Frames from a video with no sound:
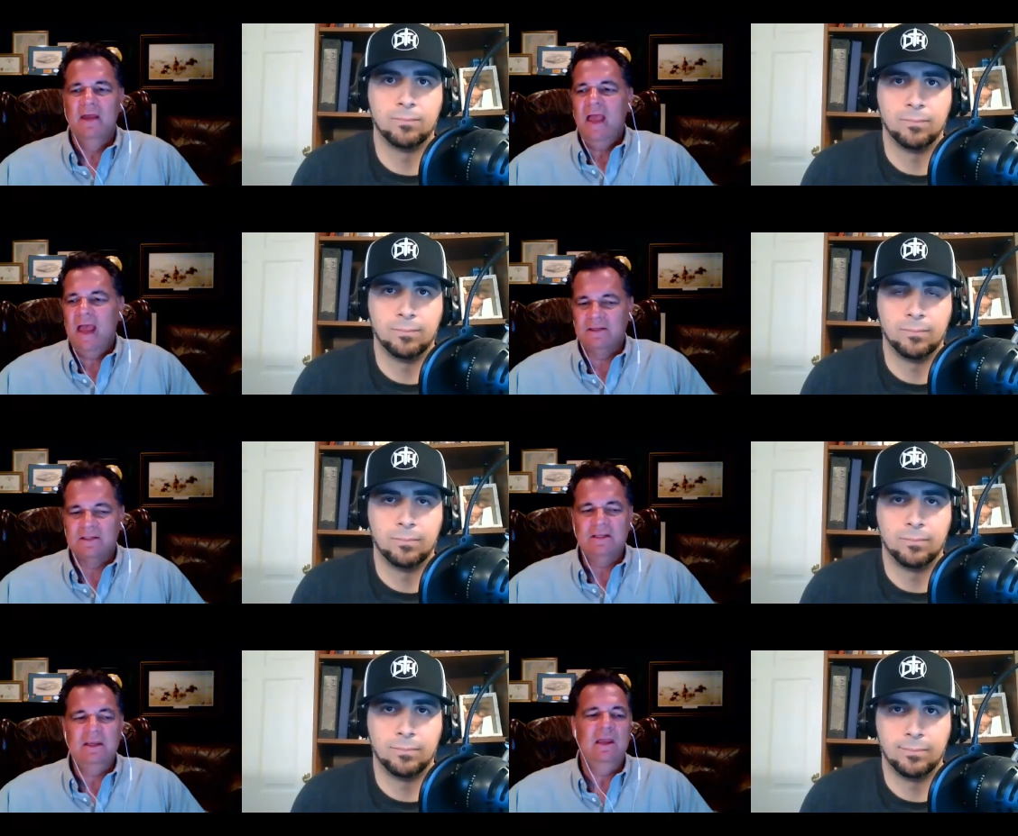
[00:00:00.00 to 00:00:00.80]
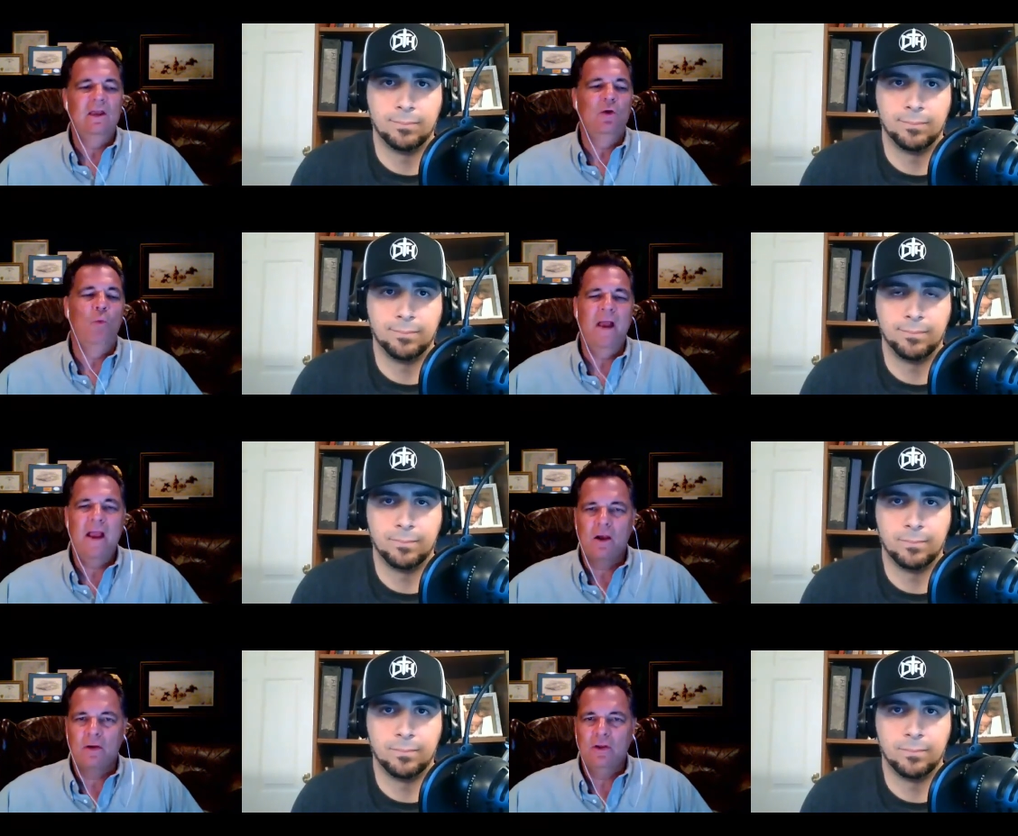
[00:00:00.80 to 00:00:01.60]
Speaker 1: and seeing where
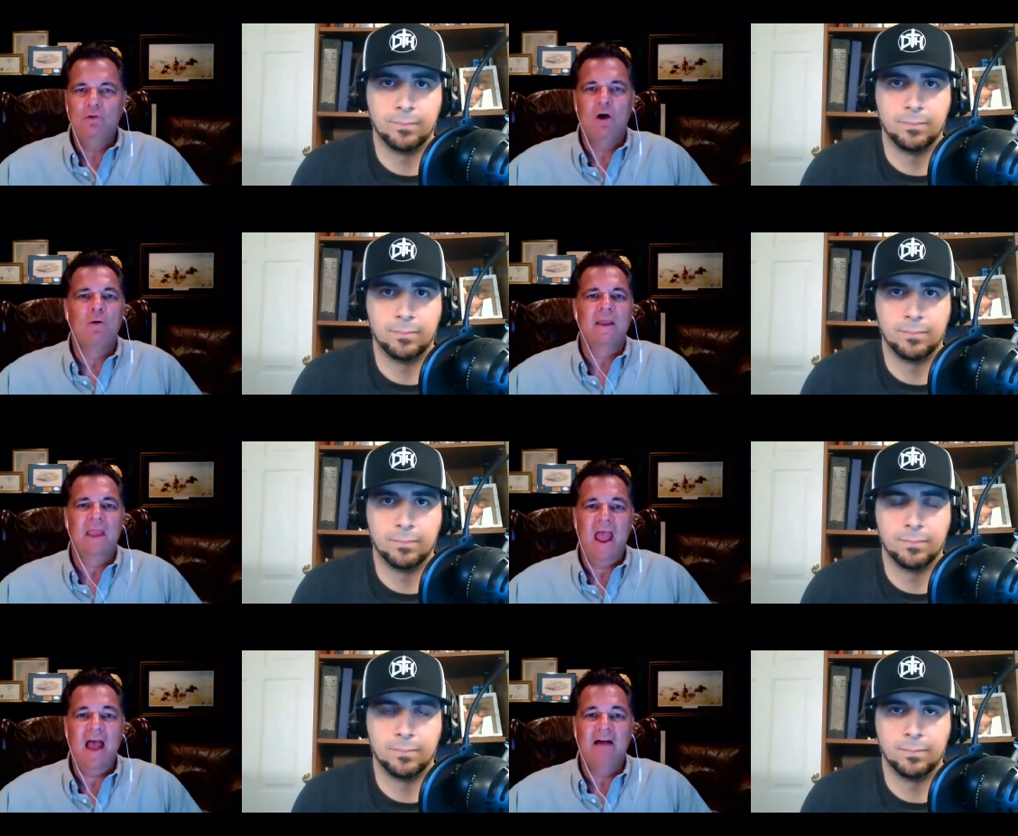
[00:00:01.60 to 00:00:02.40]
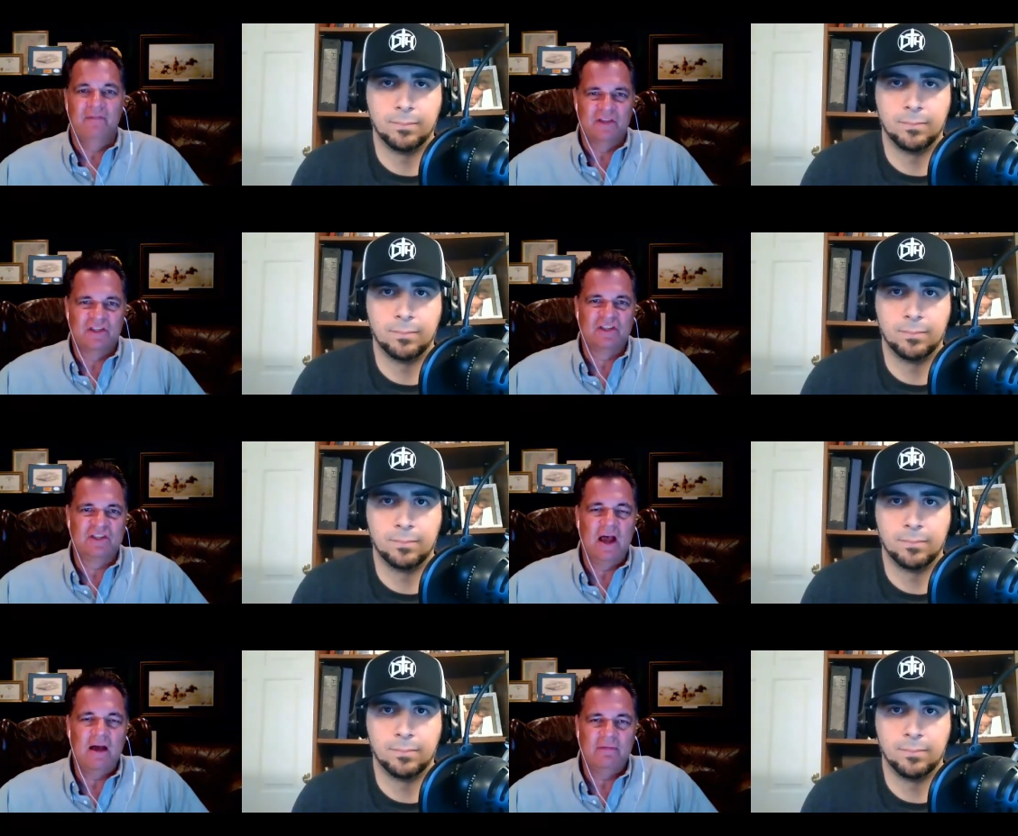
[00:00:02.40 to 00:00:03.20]
you already have the
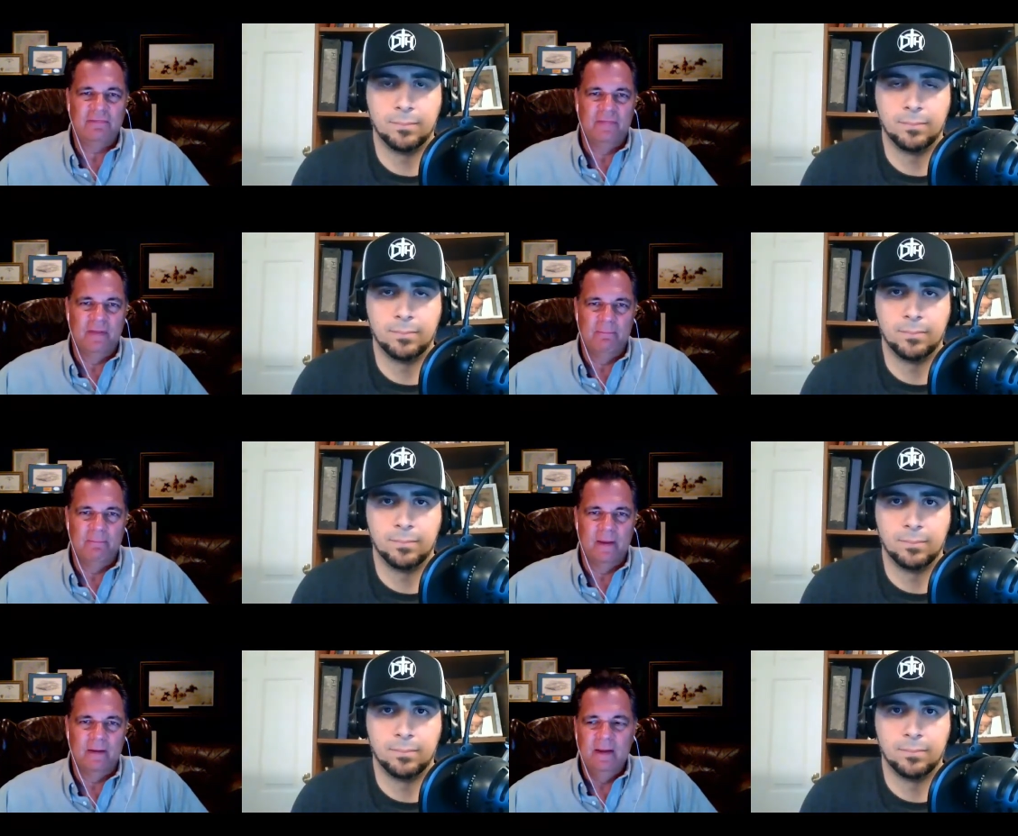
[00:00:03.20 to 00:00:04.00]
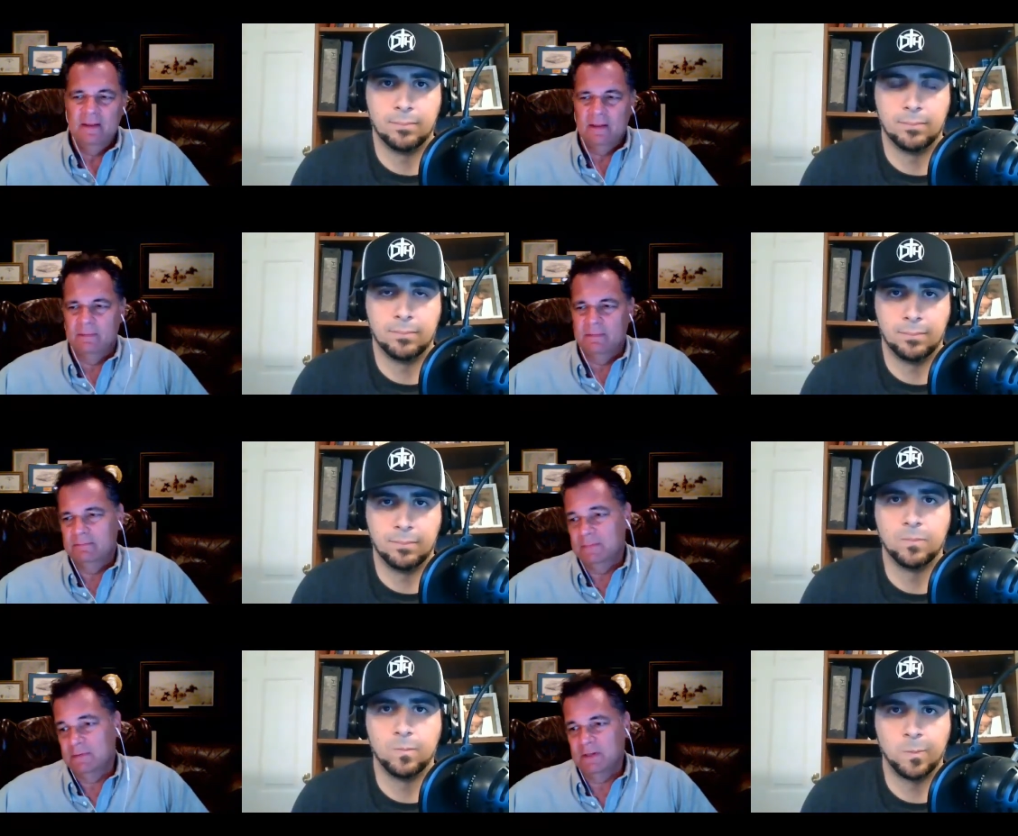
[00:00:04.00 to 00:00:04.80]
stuff, the, the, the
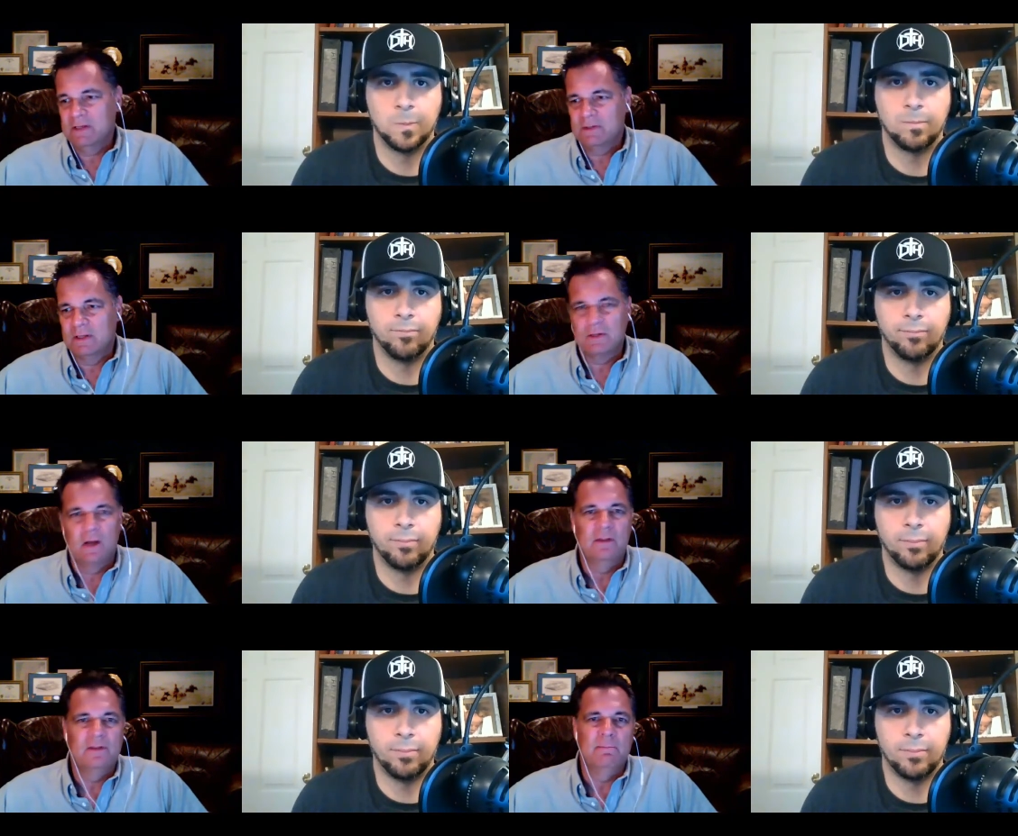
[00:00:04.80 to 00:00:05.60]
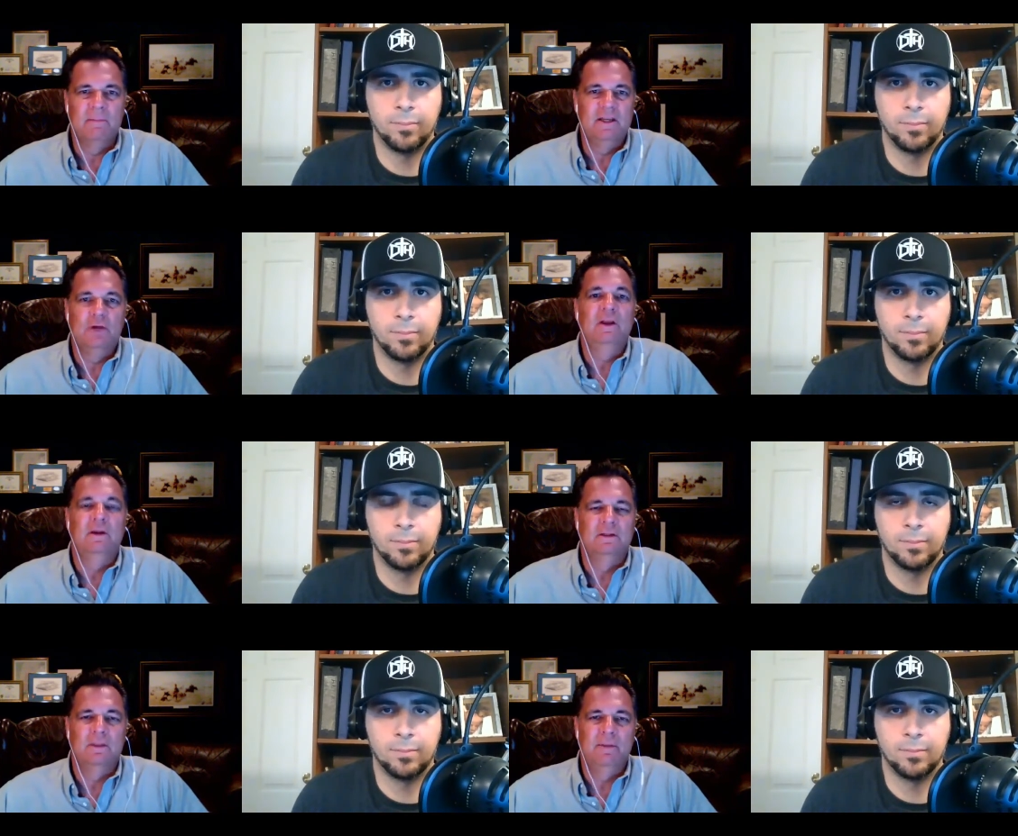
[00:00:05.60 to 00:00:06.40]
well, let's let's call it the material to
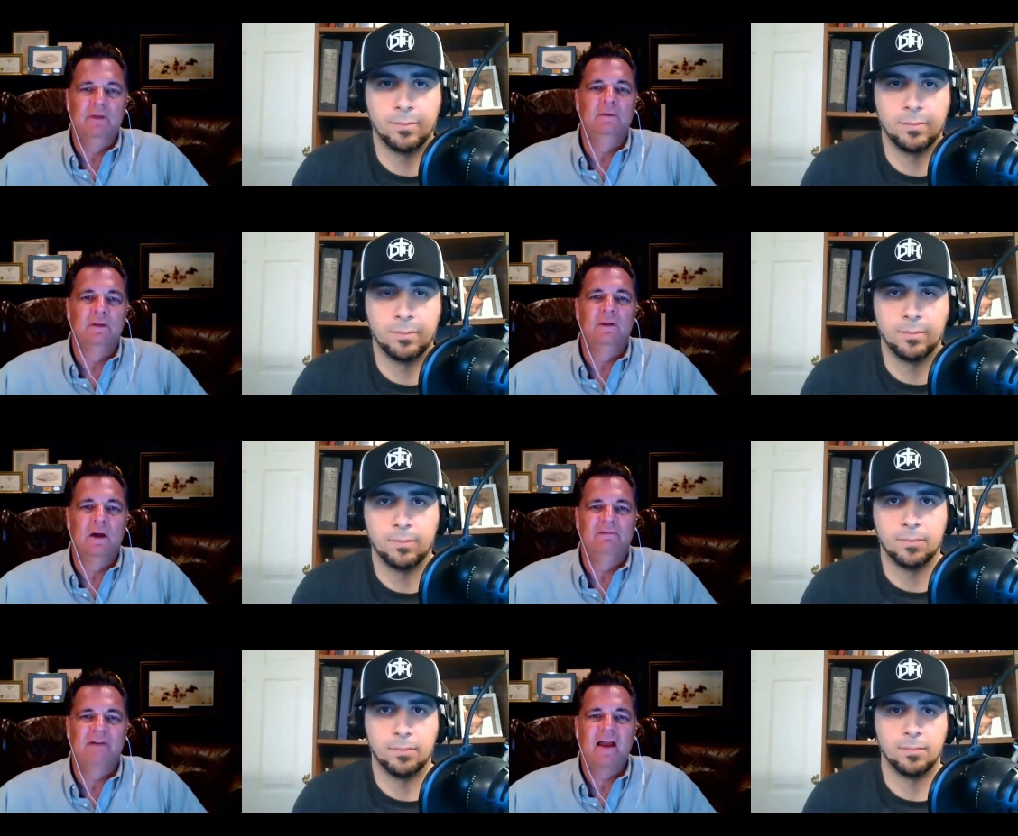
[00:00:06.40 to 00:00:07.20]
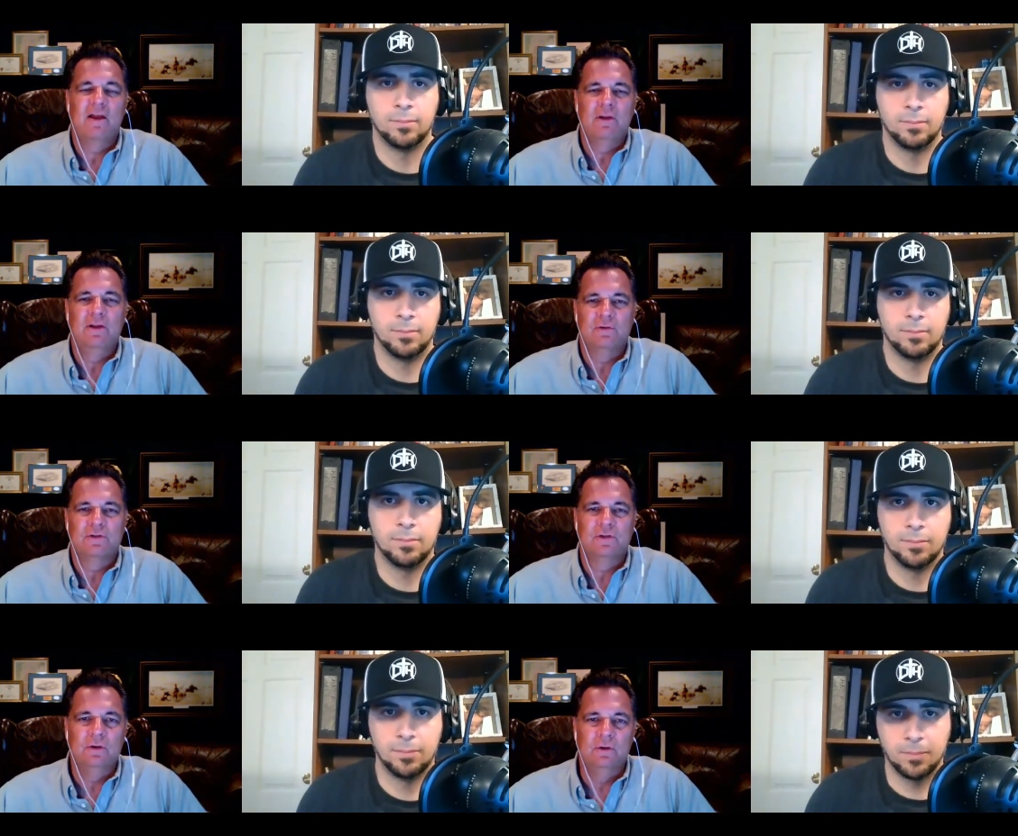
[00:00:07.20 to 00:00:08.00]
build a, a fire in your
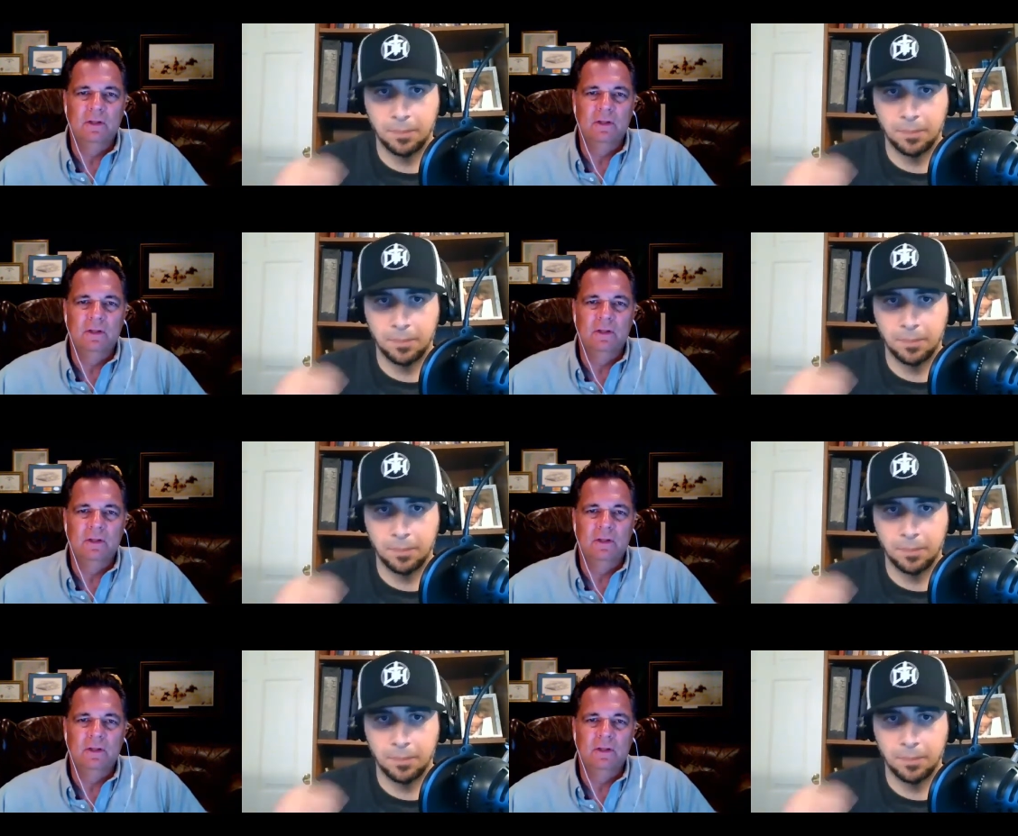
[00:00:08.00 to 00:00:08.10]
soul.